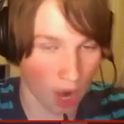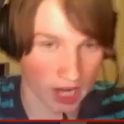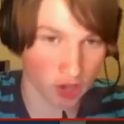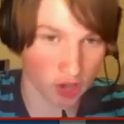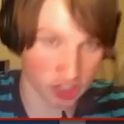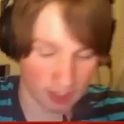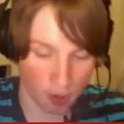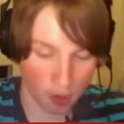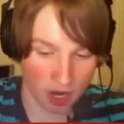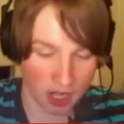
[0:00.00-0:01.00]
I don't wanna go
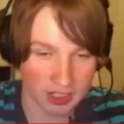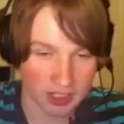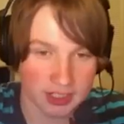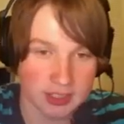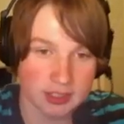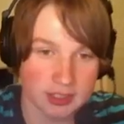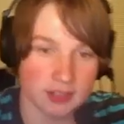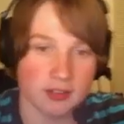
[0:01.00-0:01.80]
through the portal!